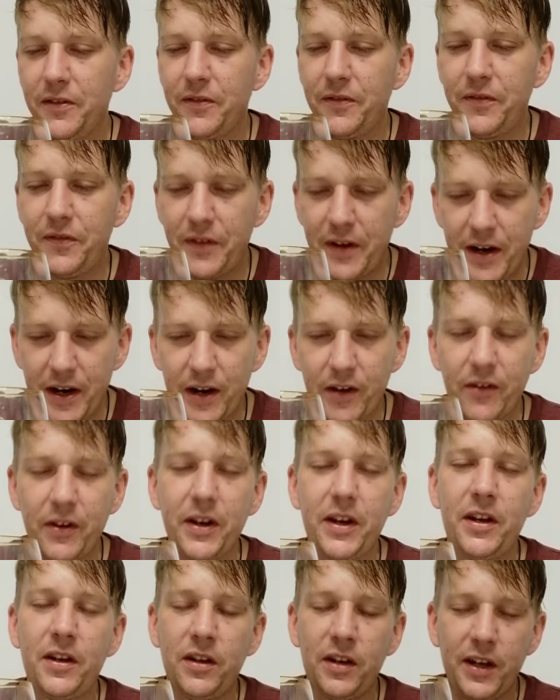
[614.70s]

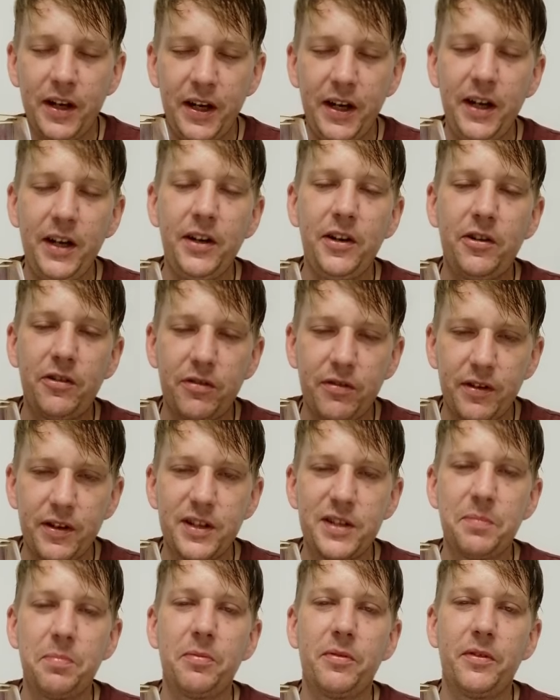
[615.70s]
Very clean,
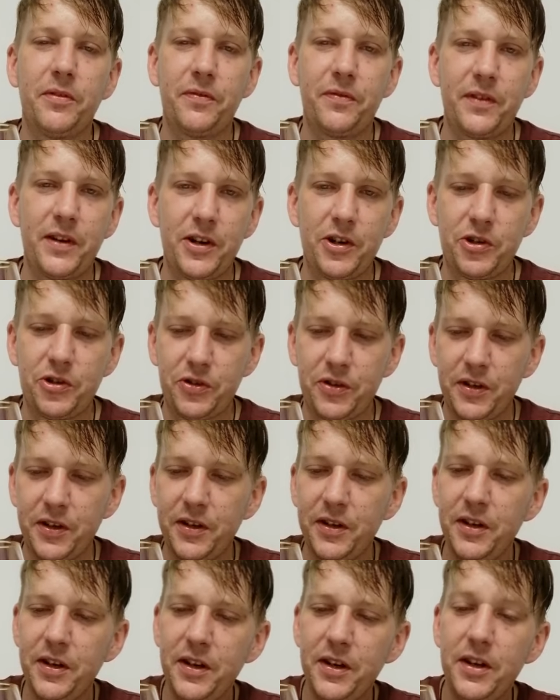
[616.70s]
crisp, refreshing.
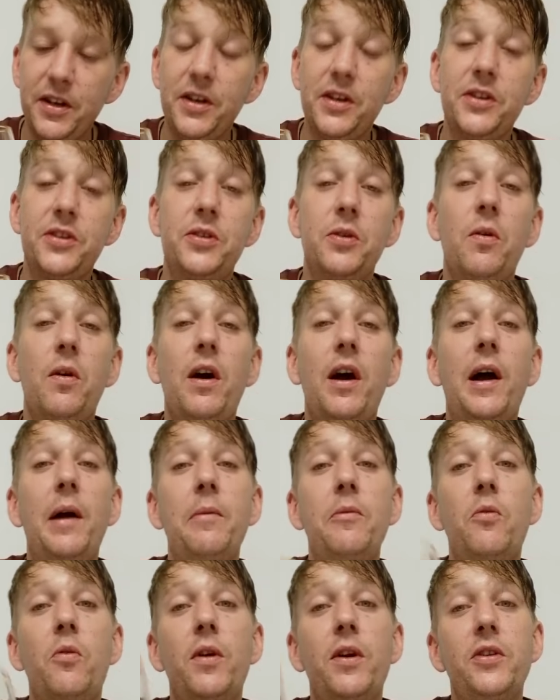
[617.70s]
So
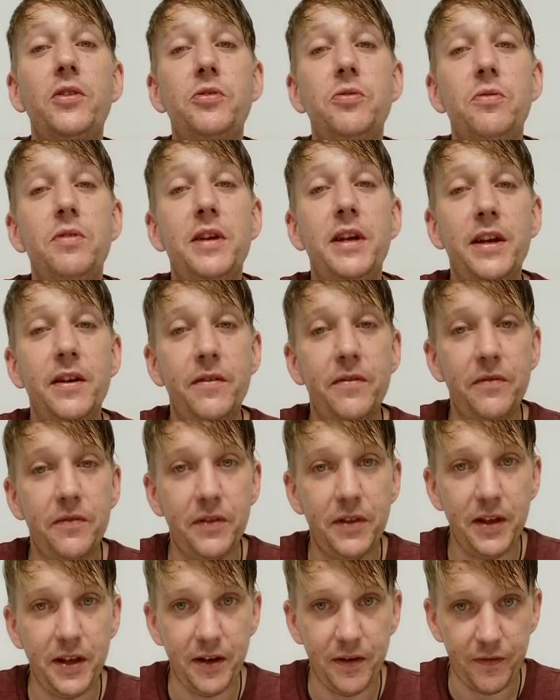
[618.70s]
I'm going to
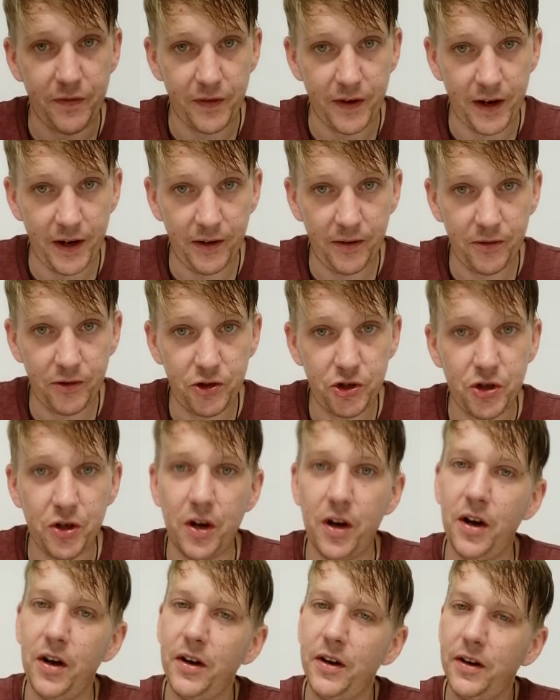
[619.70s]
give the final
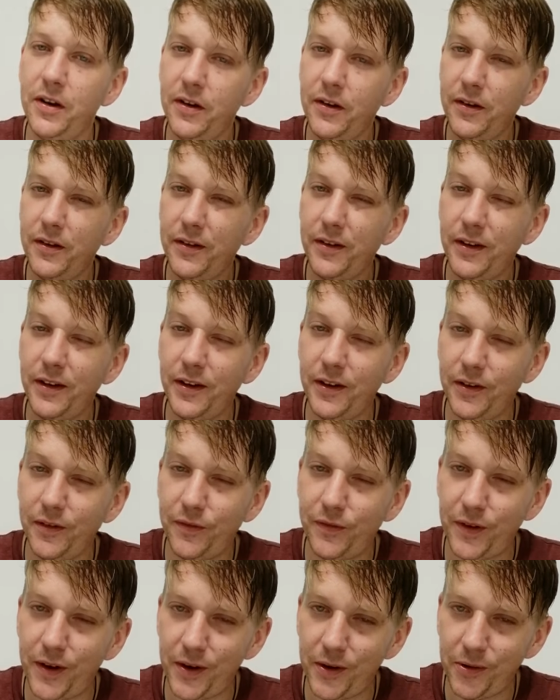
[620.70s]
chug in the
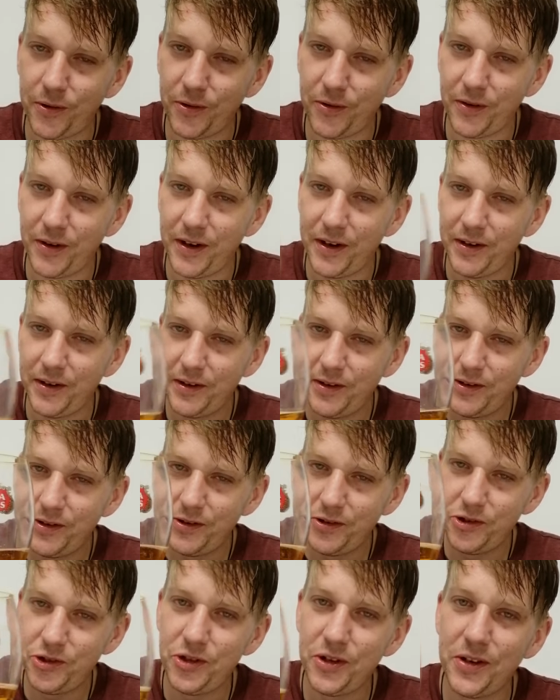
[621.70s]
final grade.
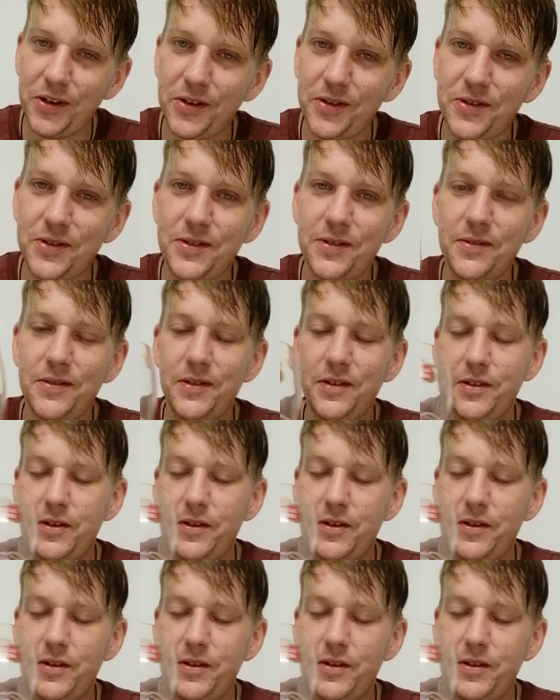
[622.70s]
Cheers.